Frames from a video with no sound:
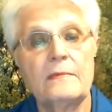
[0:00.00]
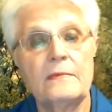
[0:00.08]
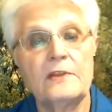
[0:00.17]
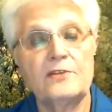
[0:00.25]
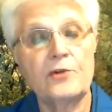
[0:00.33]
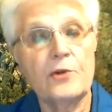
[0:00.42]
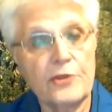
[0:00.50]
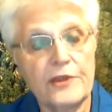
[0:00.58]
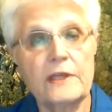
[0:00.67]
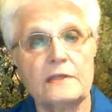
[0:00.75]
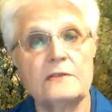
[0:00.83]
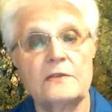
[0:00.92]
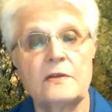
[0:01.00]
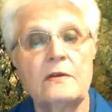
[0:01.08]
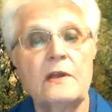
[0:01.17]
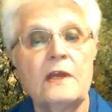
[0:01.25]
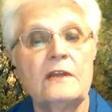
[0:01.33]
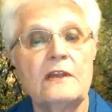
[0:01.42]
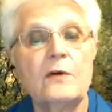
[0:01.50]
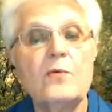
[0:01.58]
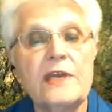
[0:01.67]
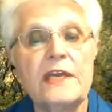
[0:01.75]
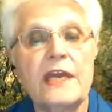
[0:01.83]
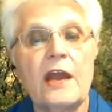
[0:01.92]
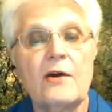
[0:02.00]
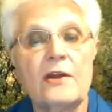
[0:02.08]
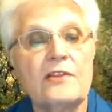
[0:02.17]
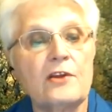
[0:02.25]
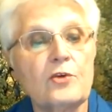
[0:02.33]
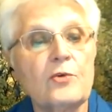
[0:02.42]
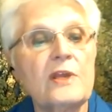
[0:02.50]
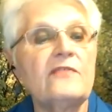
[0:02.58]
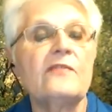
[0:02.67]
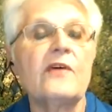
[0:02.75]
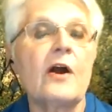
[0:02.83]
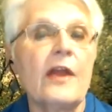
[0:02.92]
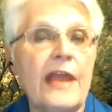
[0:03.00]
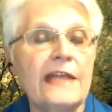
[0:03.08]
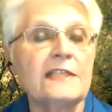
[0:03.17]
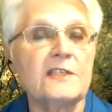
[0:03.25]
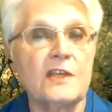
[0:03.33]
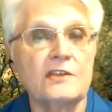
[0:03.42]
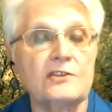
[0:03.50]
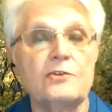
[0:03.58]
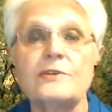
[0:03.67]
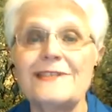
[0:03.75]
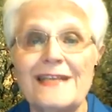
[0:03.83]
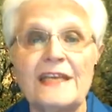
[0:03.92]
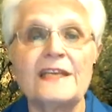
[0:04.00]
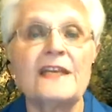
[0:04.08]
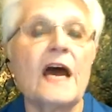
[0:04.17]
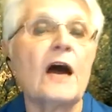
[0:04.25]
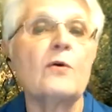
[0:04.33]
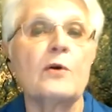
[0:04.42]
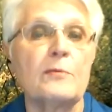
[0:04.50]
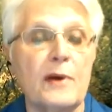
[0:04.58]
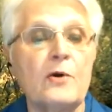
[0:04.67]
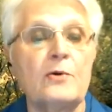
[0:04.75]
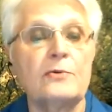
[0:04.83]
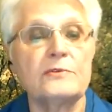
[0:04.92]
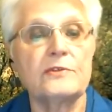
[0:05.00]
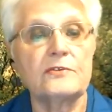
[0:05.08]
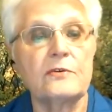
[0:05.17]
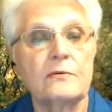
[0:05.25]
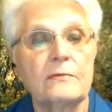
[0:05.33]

the truth is that we carry the grief of our ancestors in our bones.